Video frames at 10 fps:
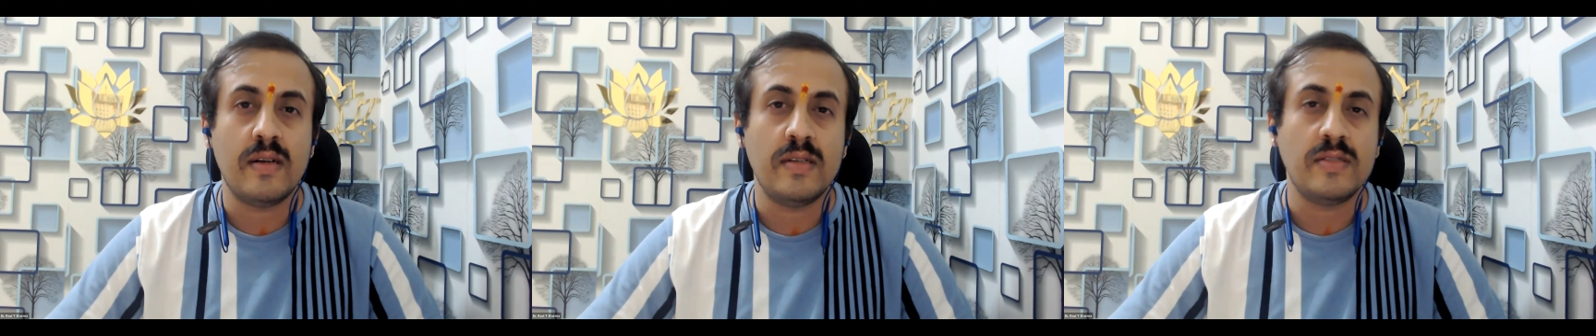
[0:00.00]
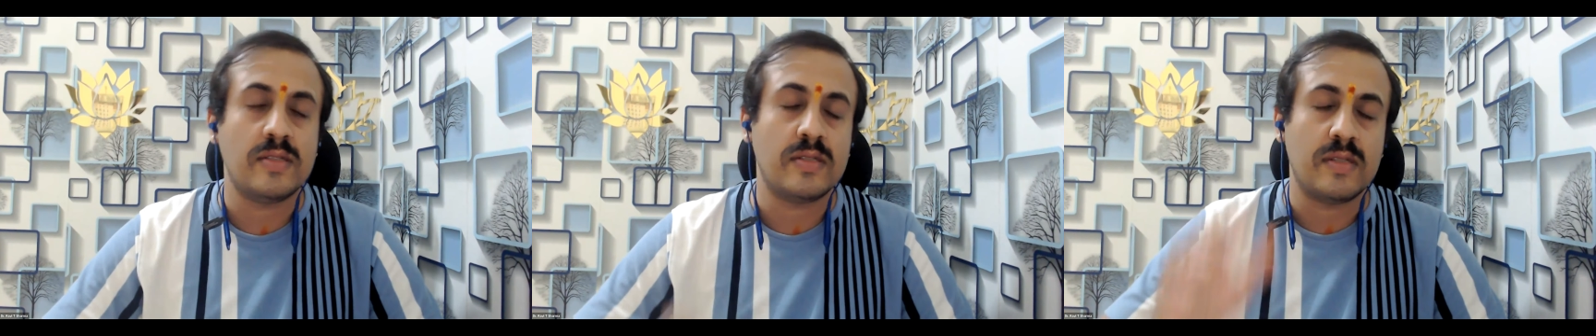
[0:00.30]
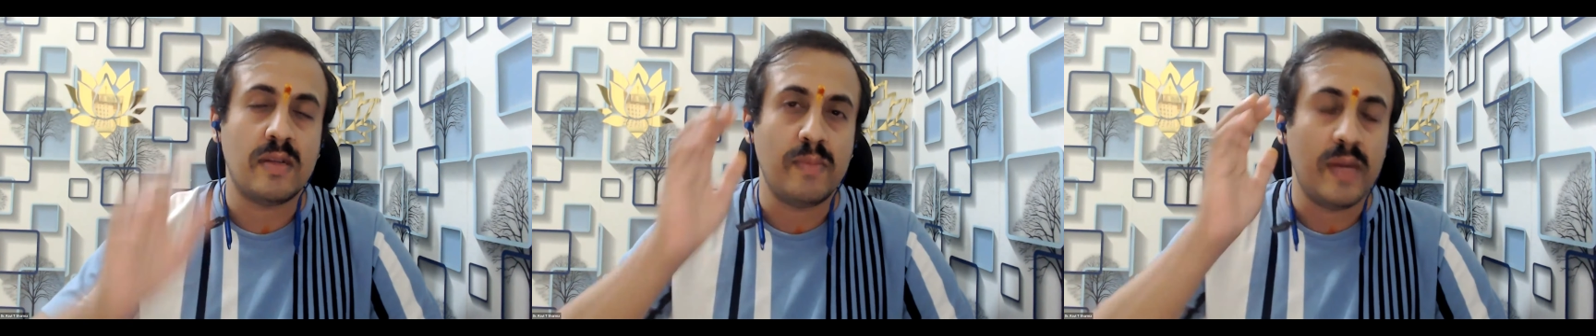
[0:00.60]

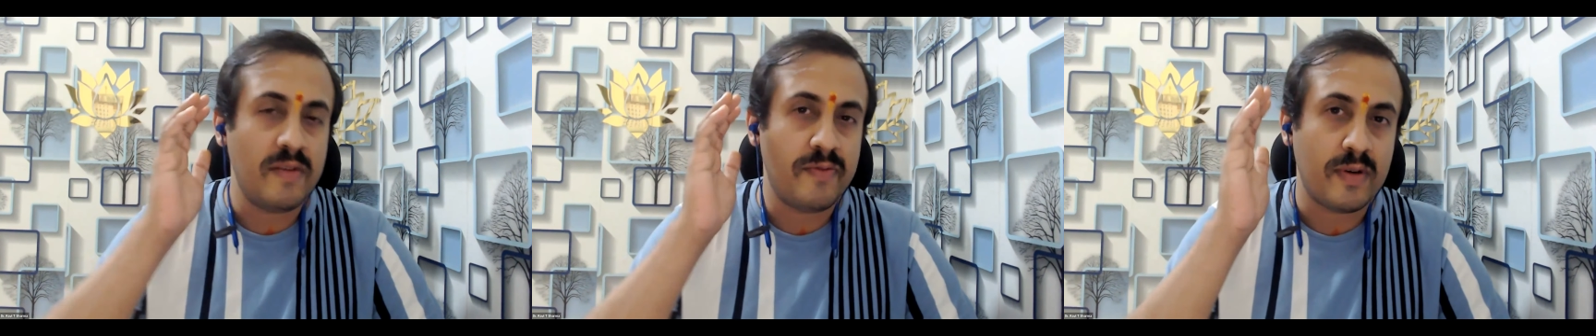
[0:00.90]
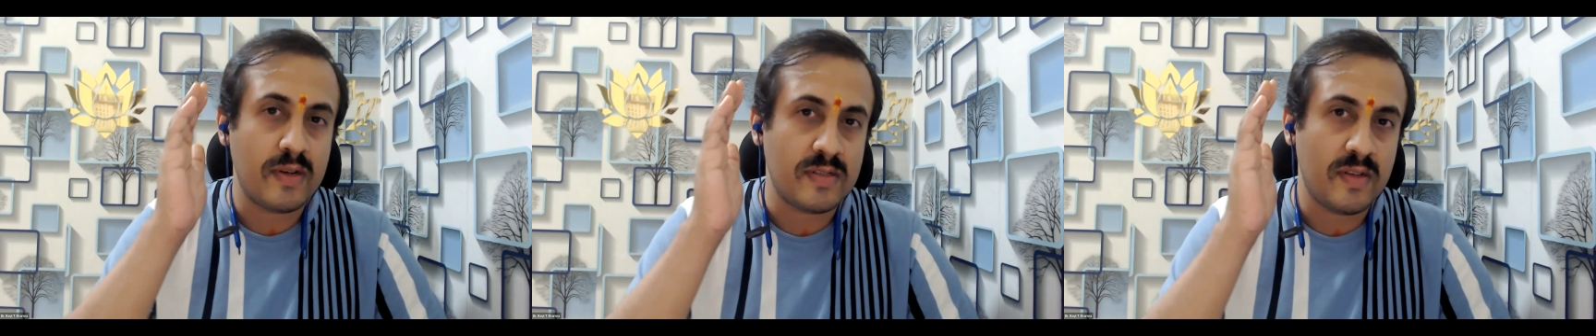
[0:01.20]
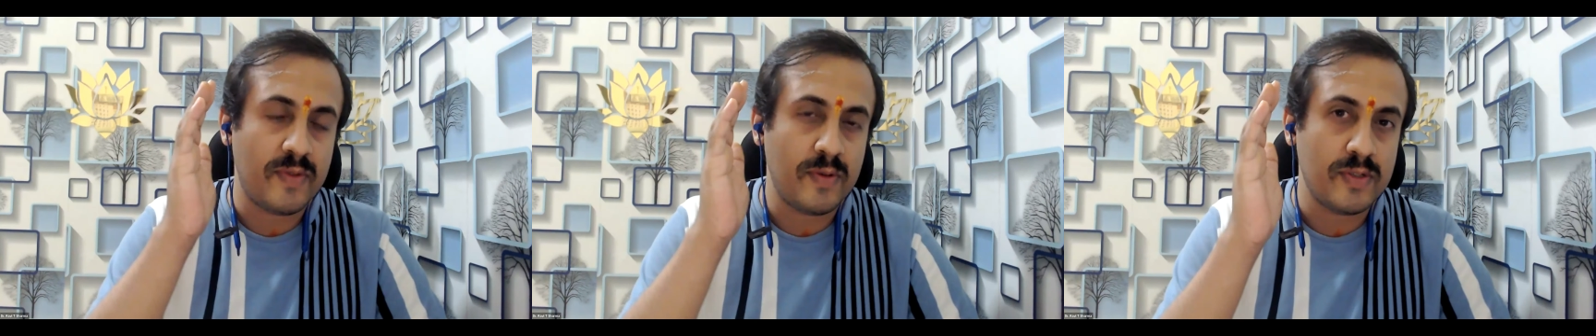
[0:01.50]
is the main focus
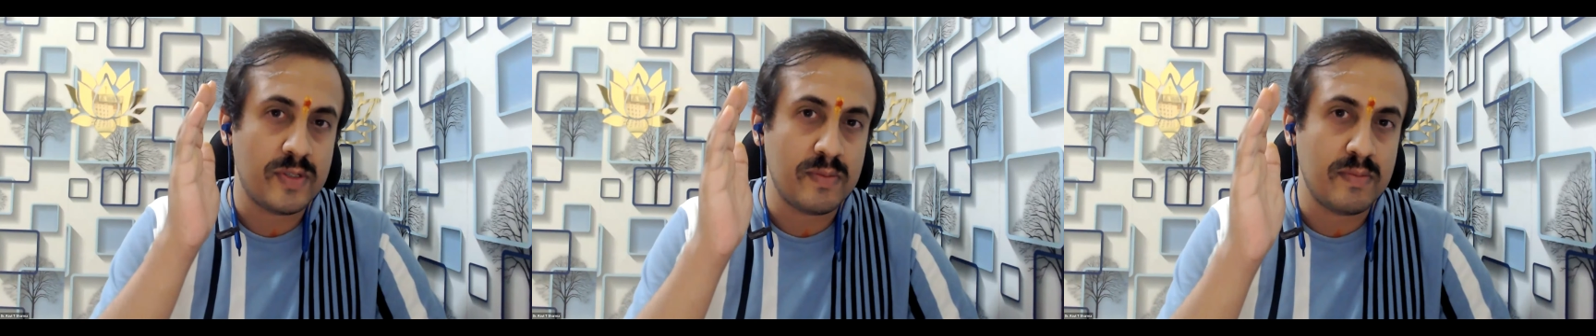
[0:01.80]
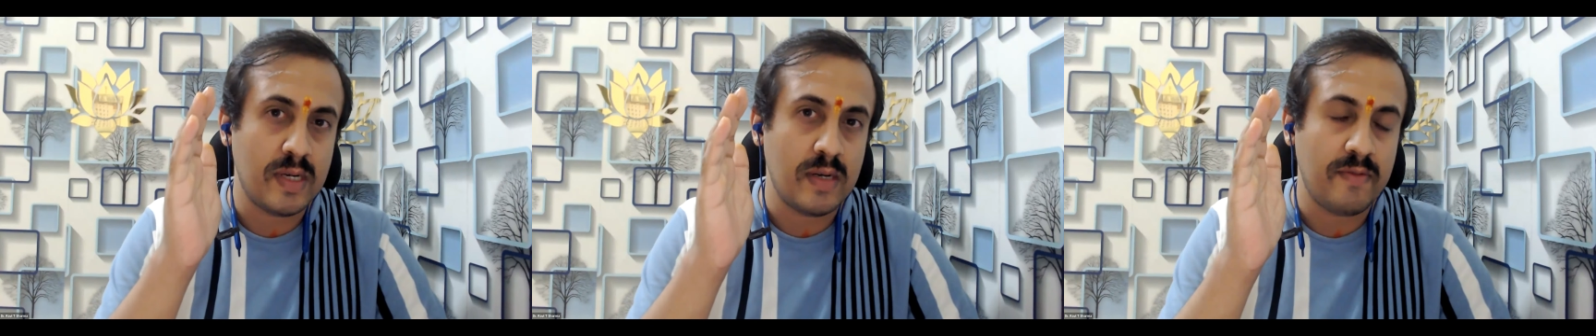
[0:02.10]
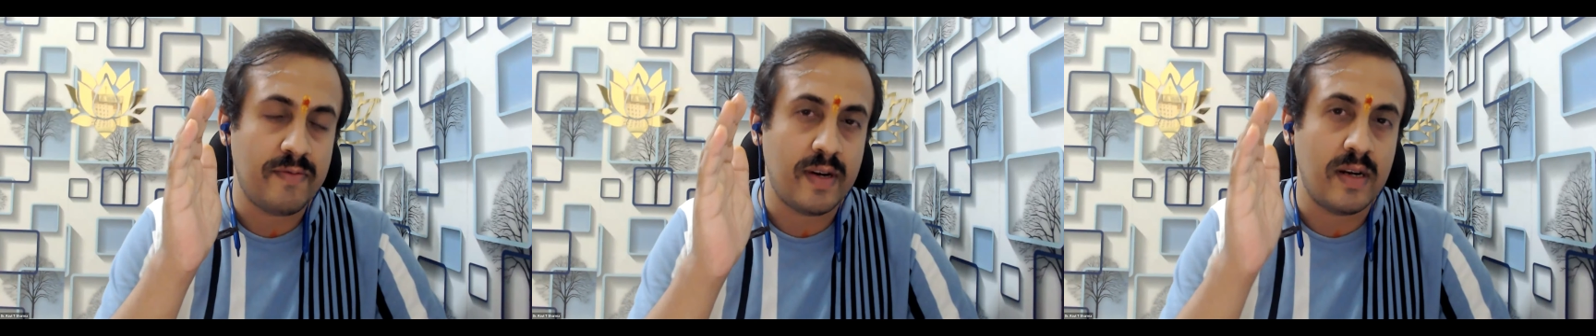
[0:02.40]
of those
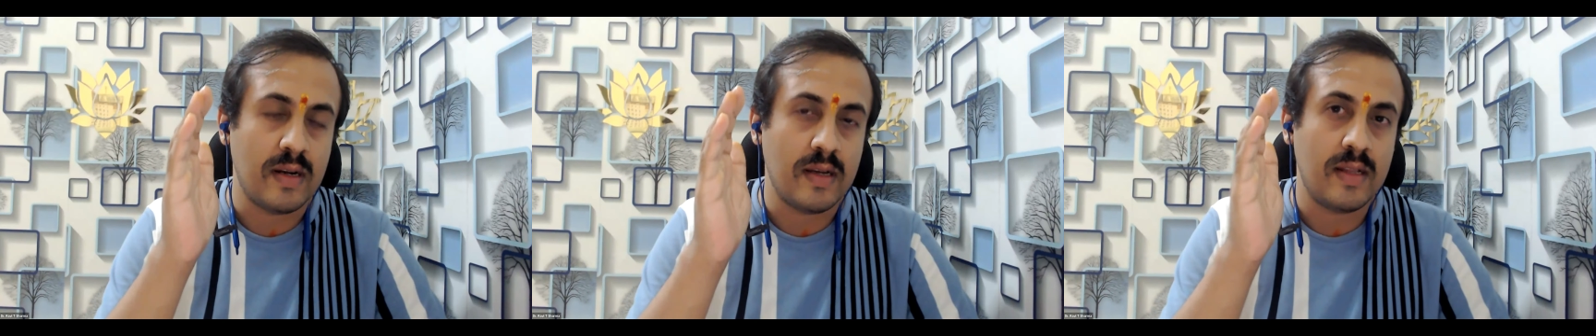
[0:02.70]
fund.